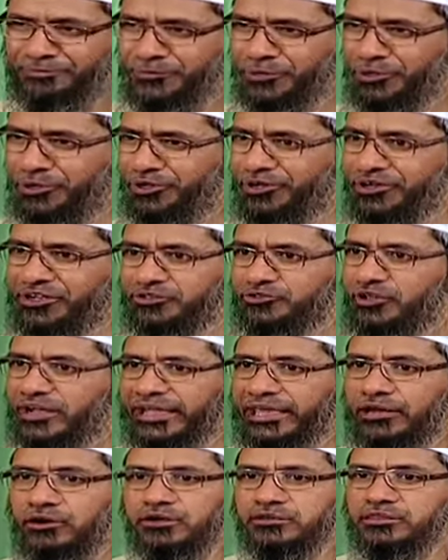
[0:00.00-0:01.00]
You know, so
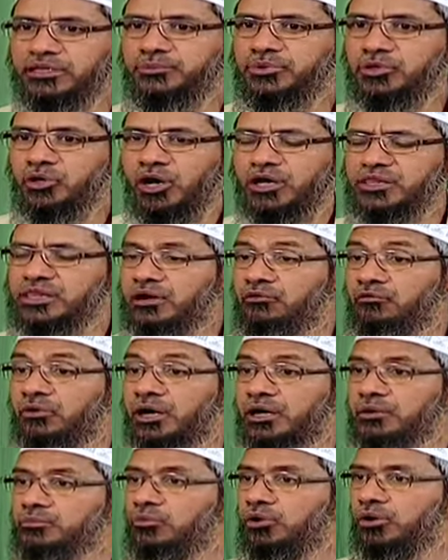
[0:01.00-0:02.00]
I cannot say because I
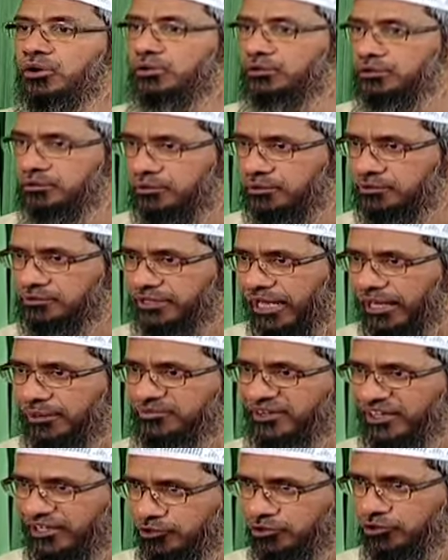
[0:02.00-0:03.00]
work more
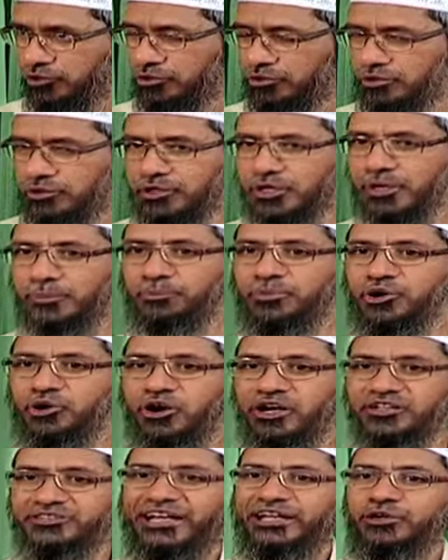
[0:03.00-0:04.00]
time than you,
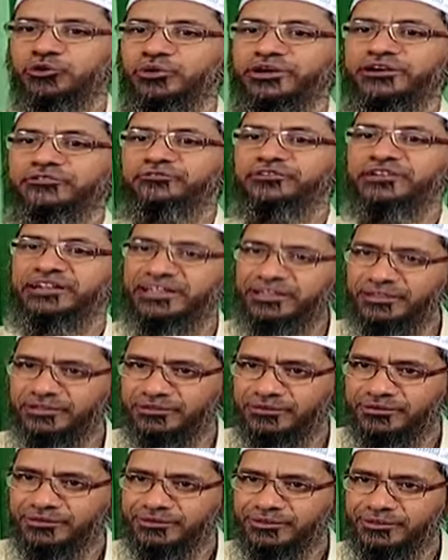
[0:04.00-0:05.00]
because I do it free,